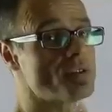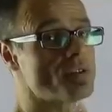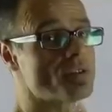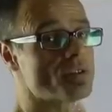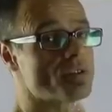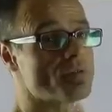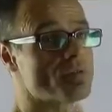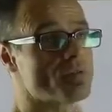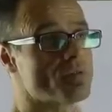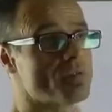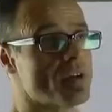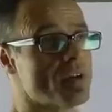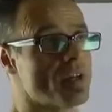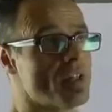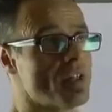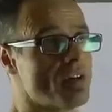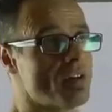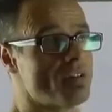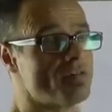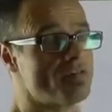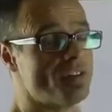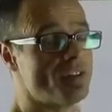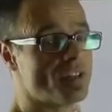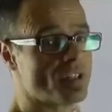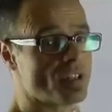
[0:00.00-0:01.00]
sort of
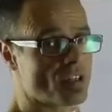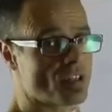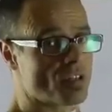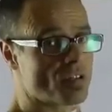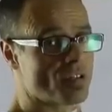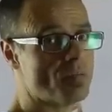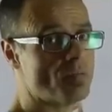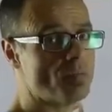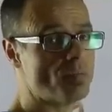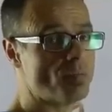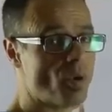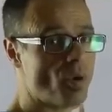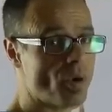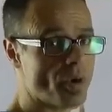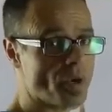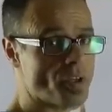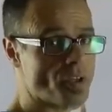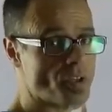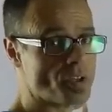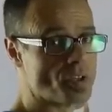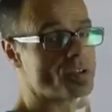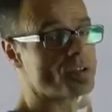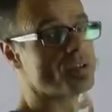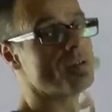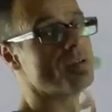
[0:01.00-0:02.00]
fulcrum
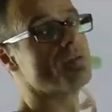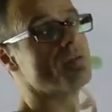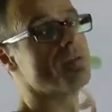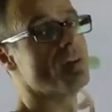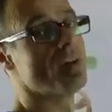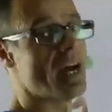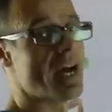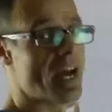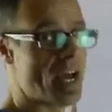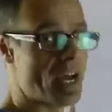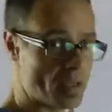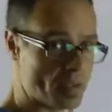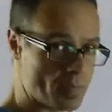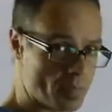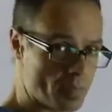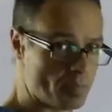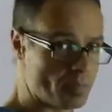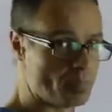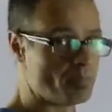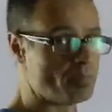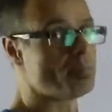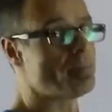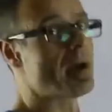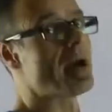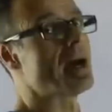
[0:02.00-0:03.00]
point of head
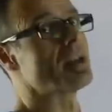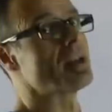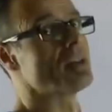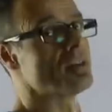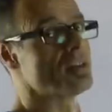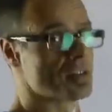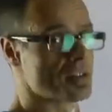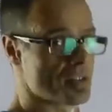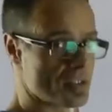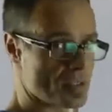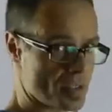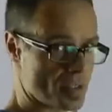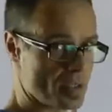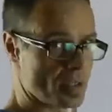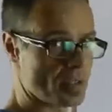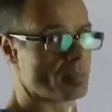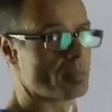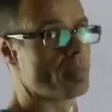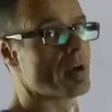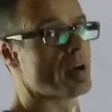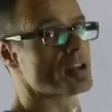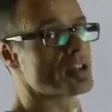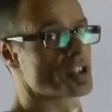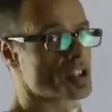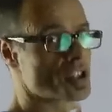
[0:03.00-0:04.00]
balance and
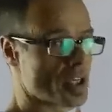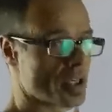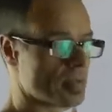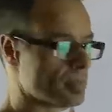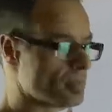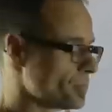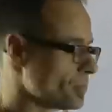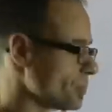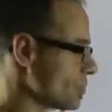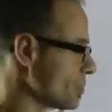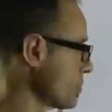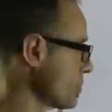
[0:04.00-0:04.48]
posture.